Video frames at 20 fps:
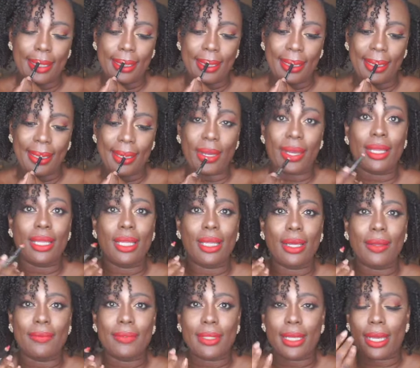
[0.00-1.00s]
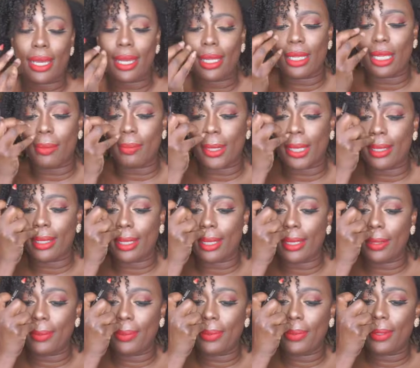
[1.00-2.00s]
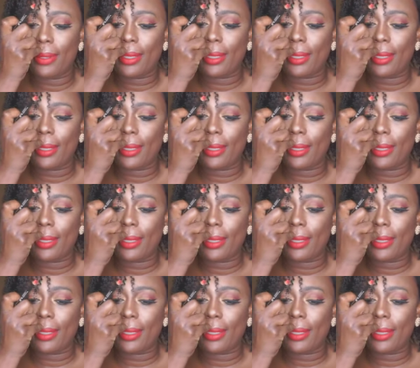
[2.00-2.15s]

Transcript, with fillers: you know, I love to highlight my lip.